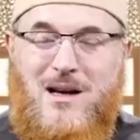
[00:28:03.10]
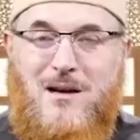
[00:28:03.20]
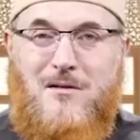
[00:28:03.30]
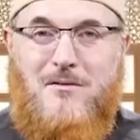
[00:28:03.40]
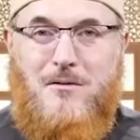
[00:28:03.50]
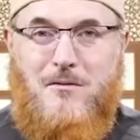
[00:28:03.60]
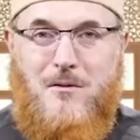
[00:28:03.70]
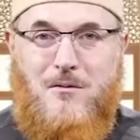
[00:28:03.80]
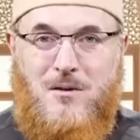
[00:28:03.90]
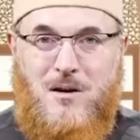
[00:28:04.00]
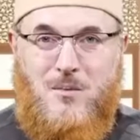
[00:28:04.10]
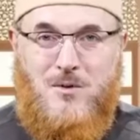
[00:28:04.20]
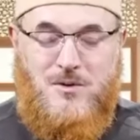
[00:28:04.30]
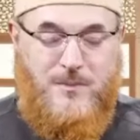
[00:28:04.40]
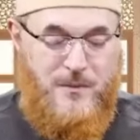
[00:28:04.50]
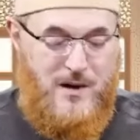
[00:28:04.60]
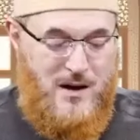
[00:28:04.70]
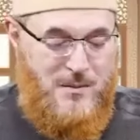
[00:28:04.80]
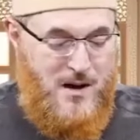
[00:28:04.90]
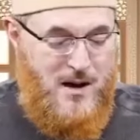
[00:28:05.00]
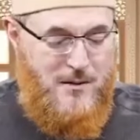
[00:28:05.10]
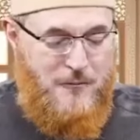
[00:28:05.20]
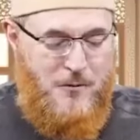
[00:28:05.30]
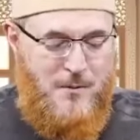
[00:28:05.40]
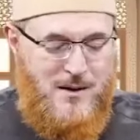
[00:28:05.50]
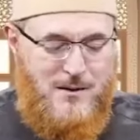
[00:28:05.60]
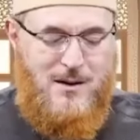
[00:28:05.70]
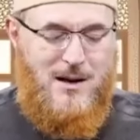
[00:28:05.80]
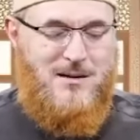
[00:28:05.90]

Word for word: any of the following numbers. Ibrahim from Italy.